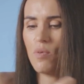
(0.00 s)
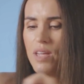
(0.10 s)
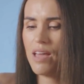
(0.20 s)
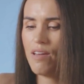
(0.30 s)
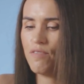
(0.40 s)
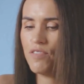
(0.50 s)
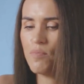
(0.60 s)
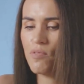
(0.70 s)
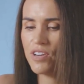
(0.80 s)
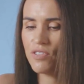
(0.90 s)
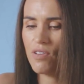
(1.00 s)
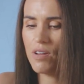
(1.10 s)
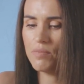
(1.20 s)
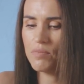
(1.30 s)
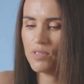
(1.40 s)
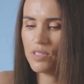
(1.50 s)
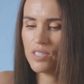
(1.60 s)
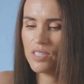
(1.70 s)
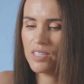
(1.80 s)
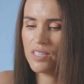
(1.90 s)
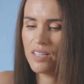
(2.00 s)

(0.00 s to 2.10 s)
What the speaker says: we have the breadcrumbs.